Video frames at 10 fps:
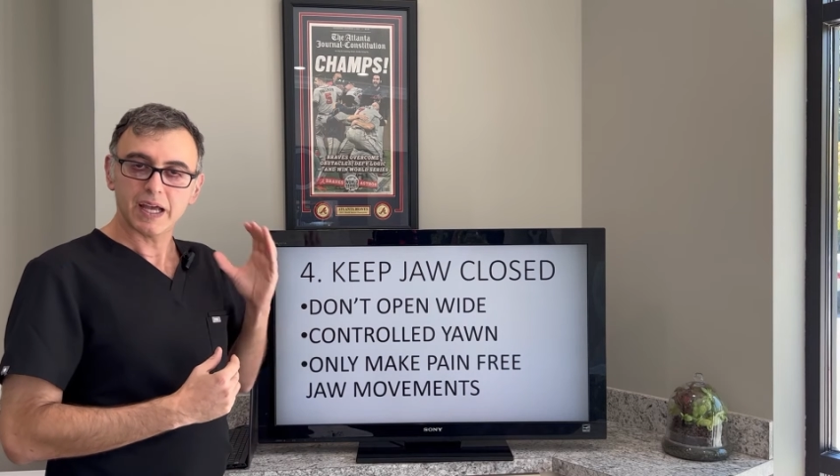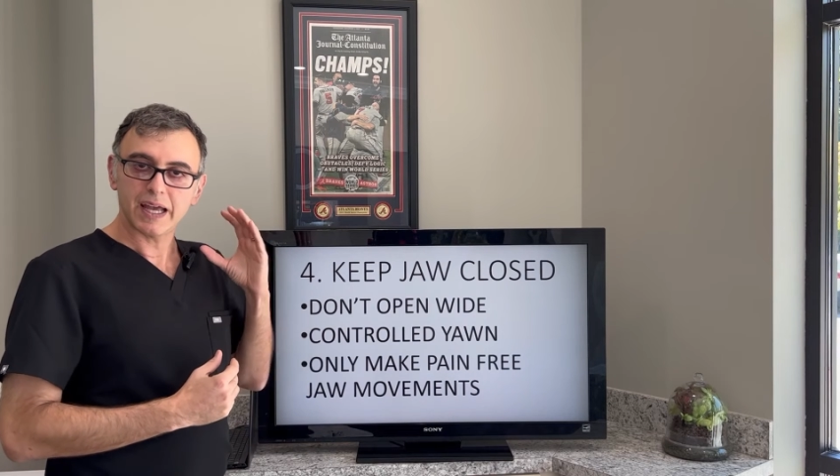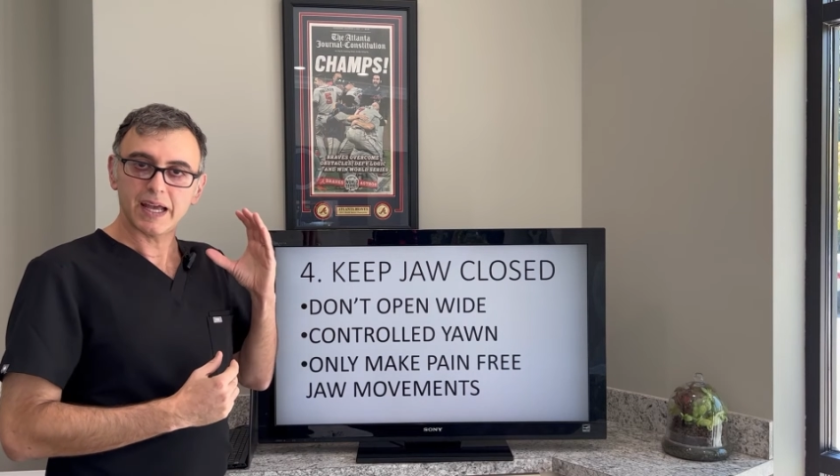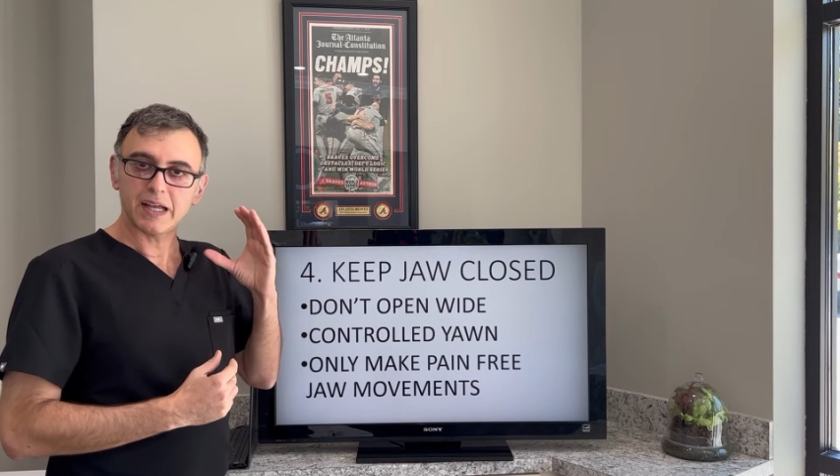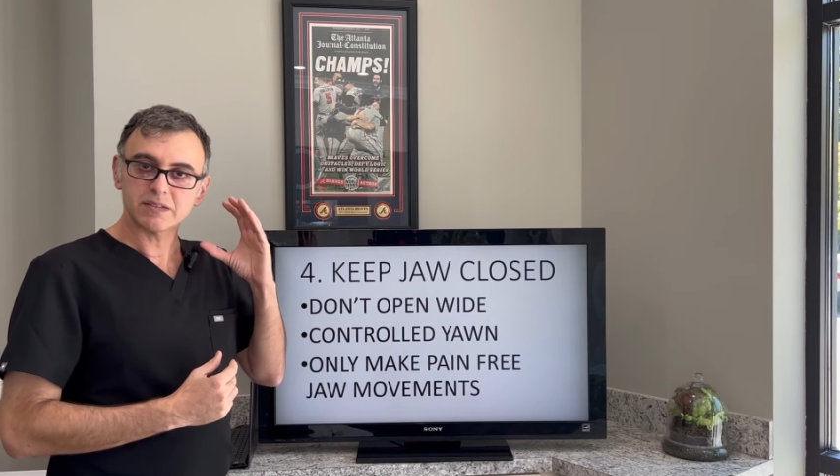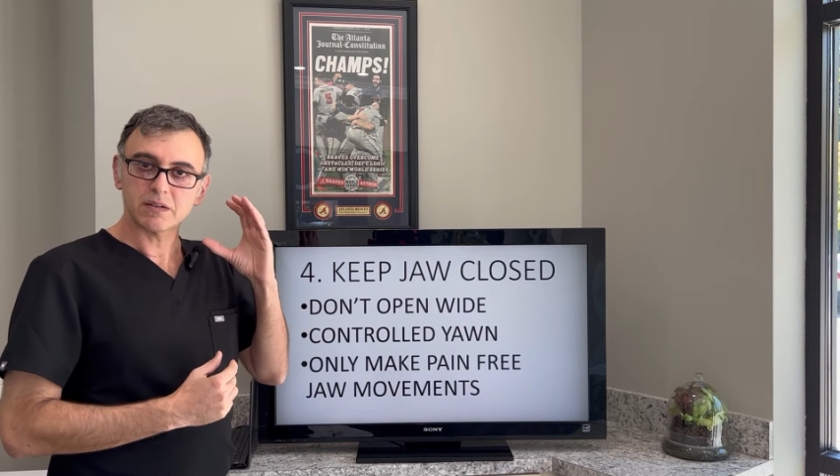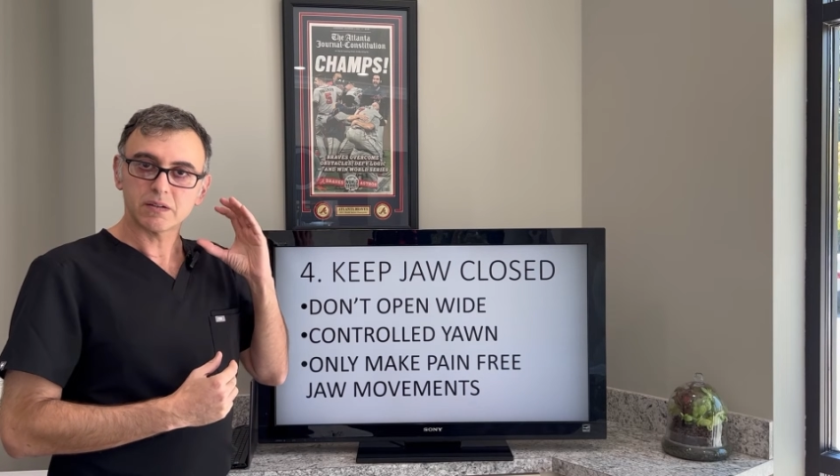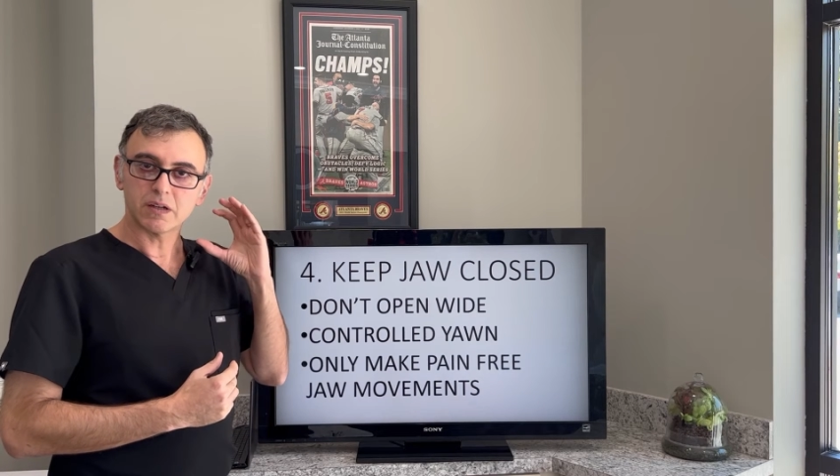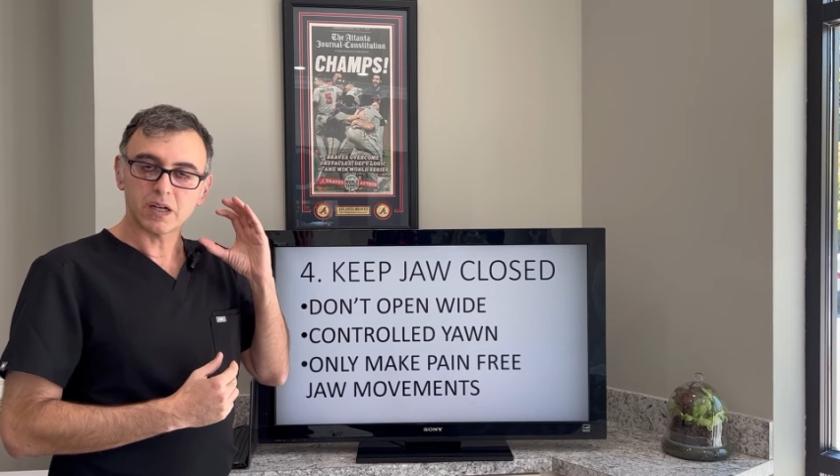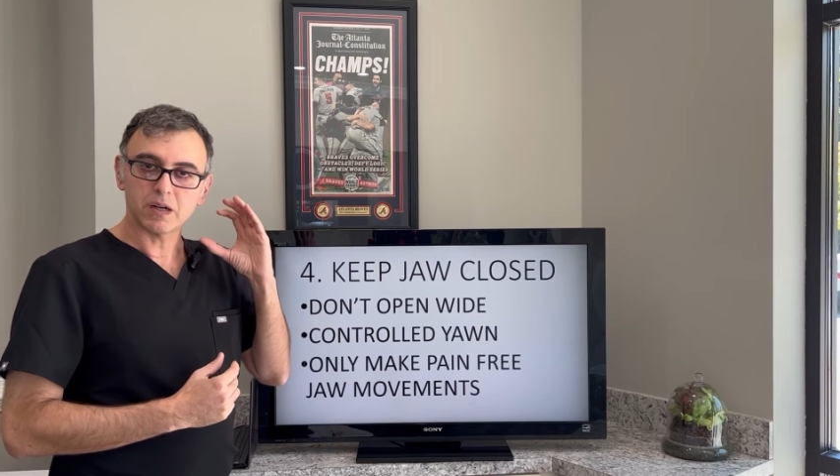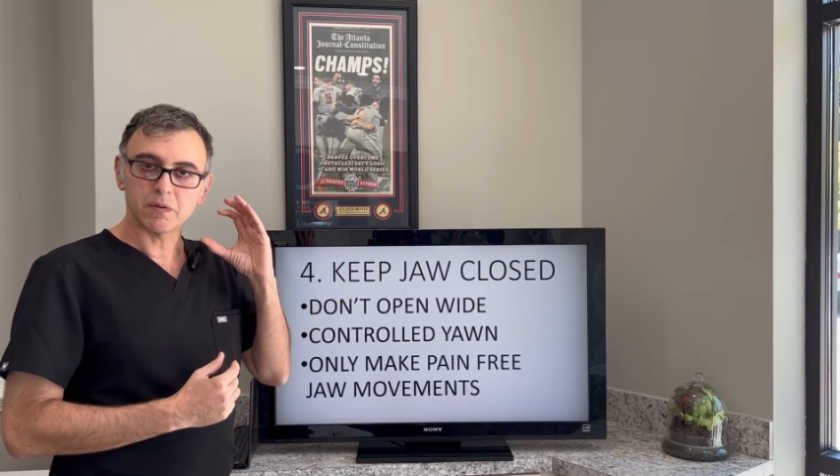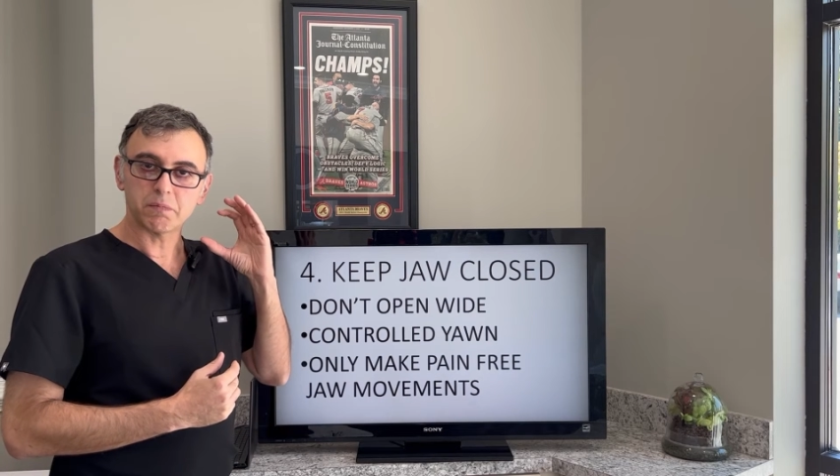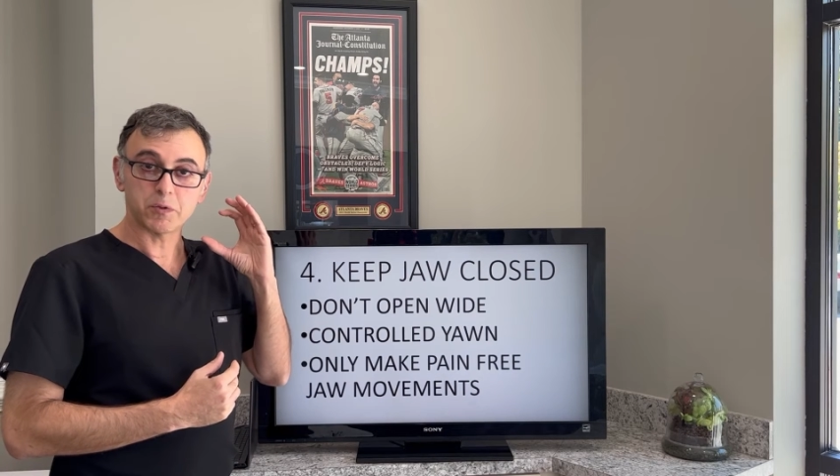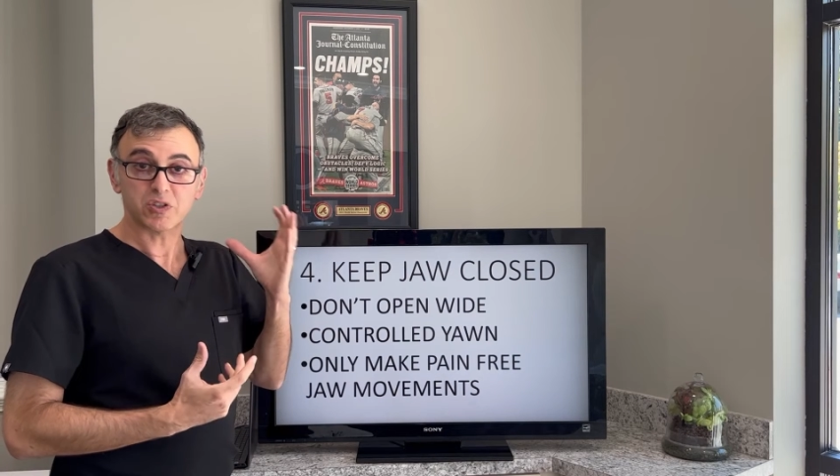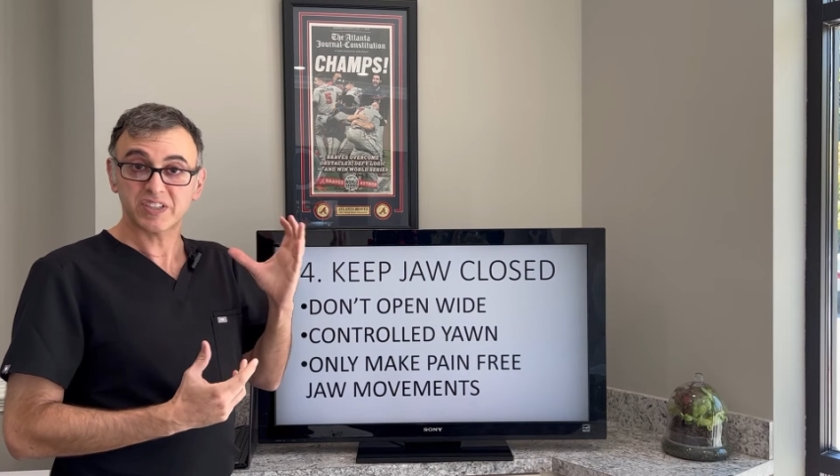And
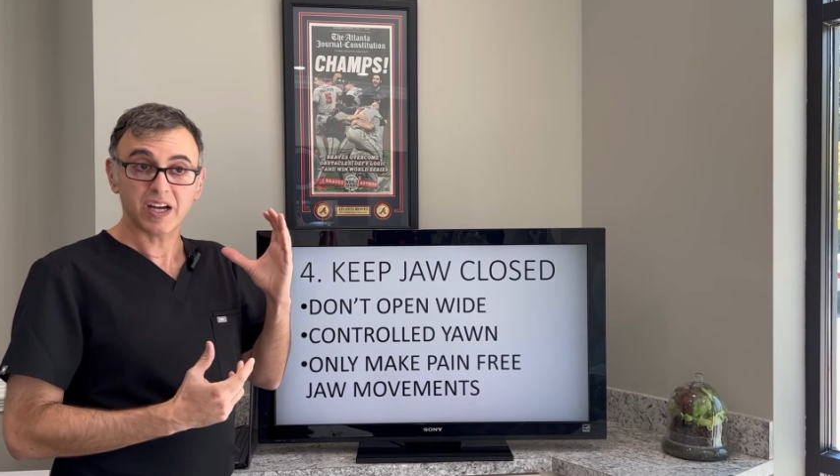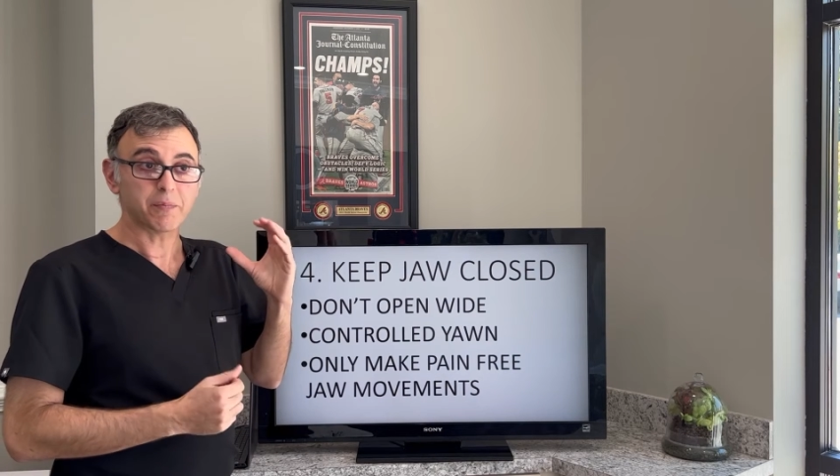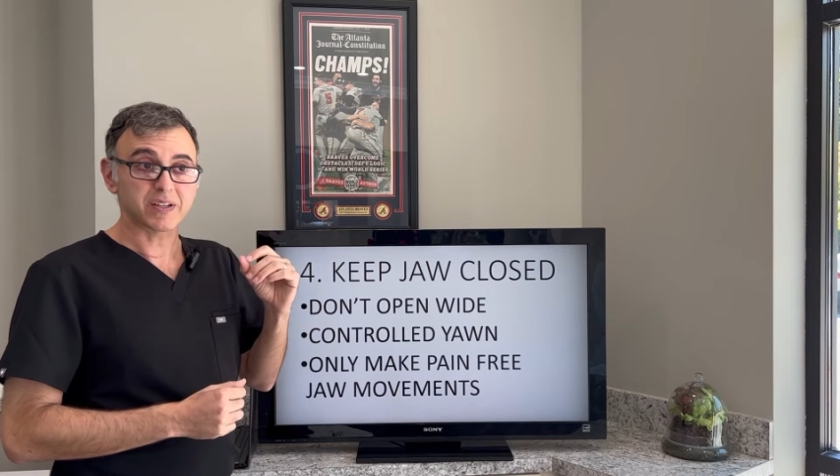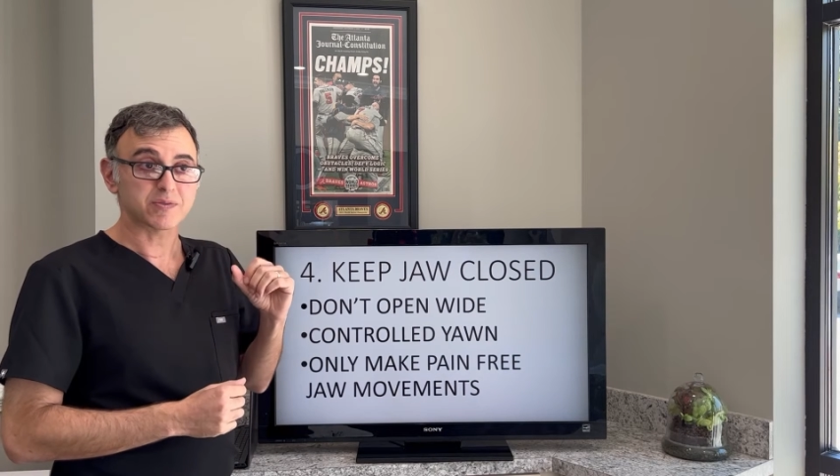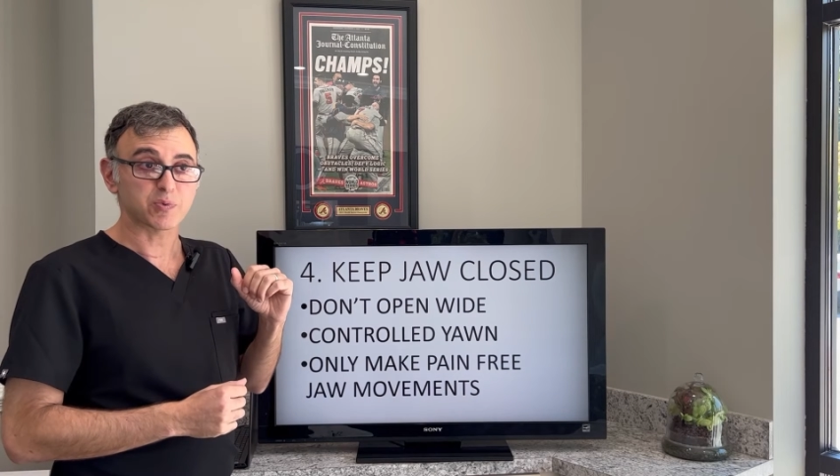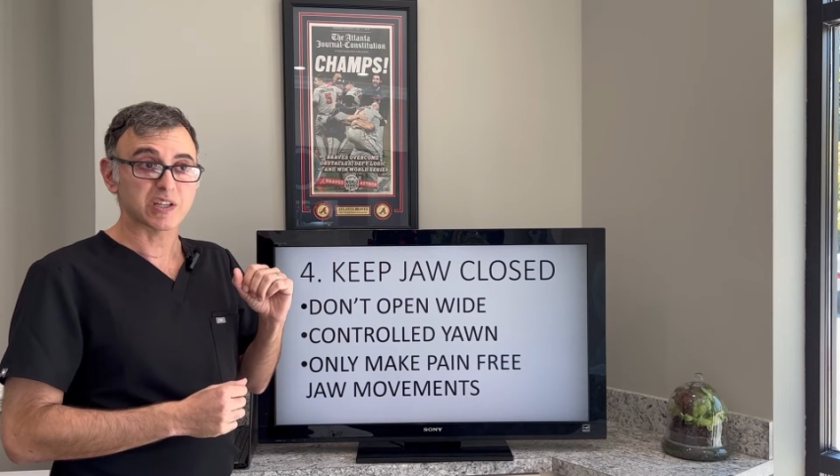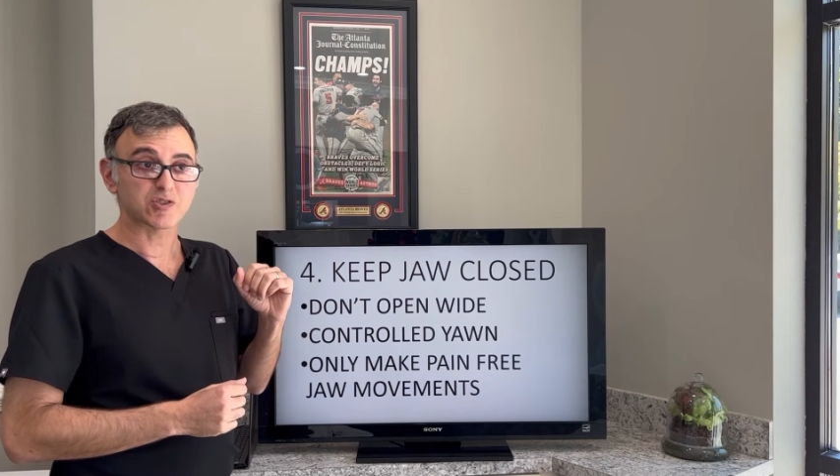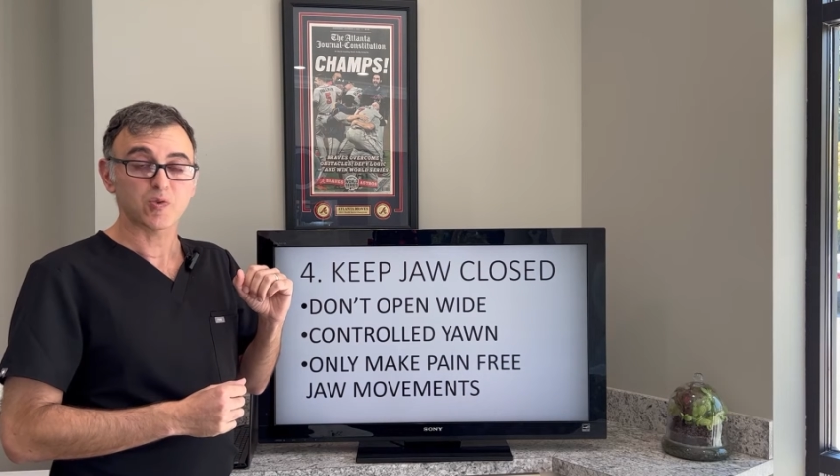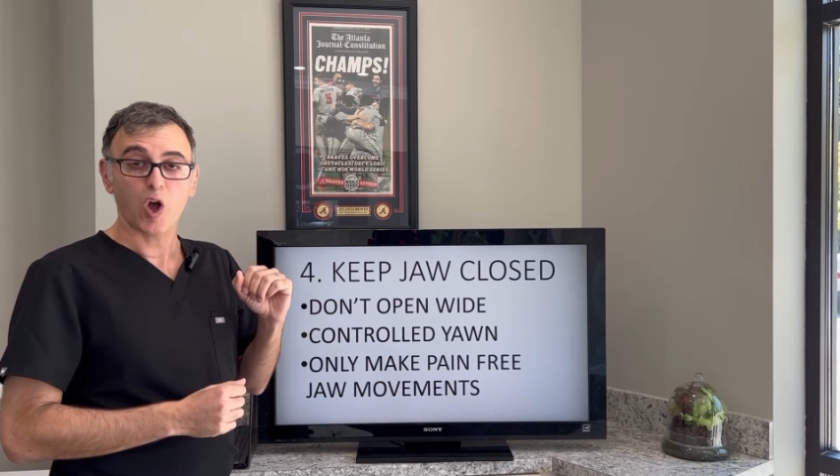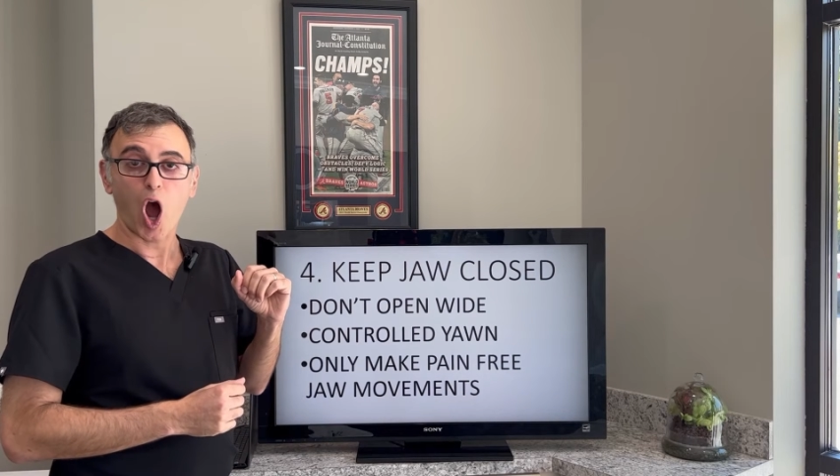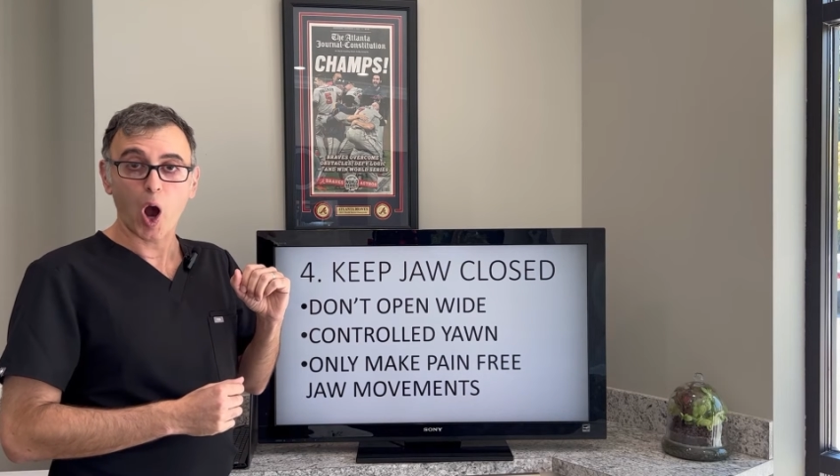you can tell because when it's